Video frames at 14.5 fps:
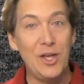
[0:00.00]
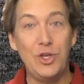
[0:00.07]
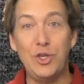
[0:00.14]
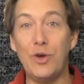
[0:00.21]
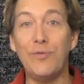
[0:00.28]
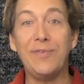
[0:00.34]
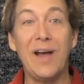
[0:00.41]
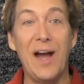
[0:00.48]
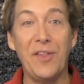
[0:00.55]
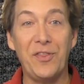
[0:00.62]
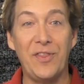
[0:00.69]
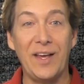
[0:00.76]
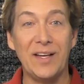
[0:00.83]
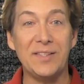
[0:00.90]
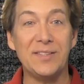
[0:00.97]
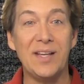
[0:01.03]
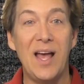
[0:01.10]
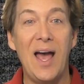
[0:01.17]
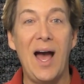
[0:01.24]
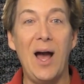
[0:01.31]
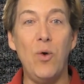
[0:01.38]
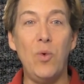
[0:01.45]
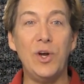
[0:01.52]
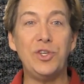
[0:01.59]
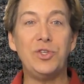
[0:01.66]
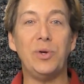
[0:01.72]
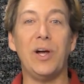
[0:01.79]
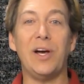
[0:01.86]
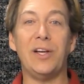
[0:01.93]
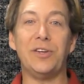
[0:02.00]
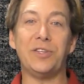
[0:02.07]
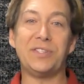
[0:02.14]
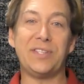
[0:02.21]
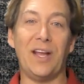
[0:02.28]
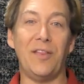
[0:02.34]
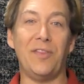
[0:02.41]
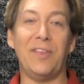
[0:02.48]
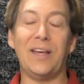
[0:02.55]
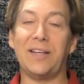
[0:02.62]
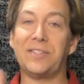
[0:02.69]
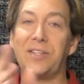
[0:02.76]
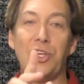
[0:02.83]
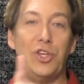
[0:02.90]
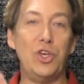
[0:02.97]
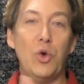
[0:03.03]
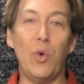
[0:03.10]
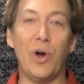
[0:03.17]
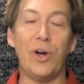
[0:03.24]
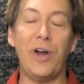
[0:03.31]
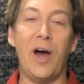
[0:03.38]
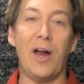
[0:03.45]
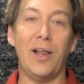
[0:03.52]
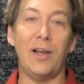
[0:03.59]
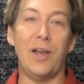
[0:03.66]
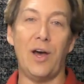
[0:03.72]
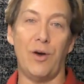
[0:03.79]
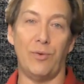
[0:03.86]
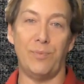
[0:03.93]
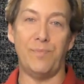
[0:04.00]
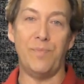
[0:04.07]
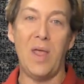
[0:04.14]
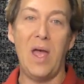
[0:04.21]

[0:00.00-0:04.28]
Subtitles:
You've got this. I want you to understand this. You are not alone.